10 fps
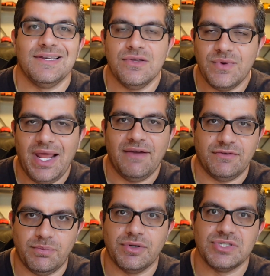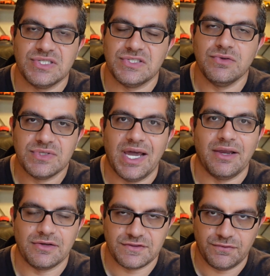You would have to purchase new
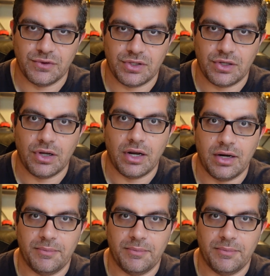tires for the car.